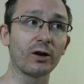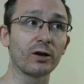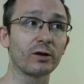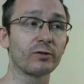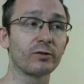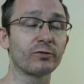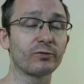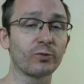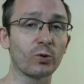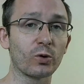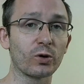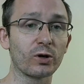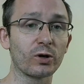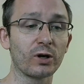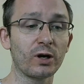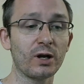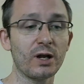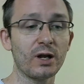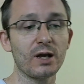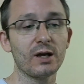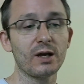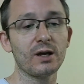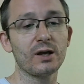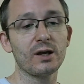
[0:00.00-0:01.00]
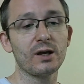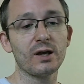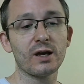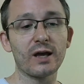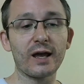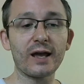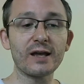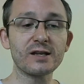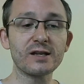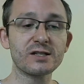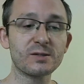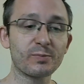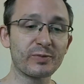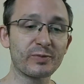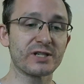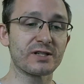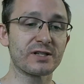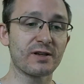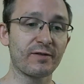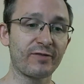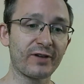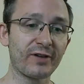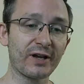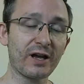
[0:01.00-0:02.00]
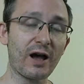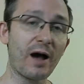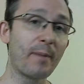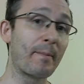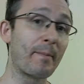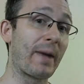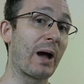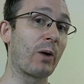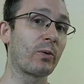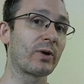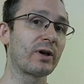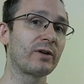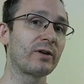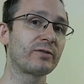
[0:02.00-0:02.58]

for a specific amount of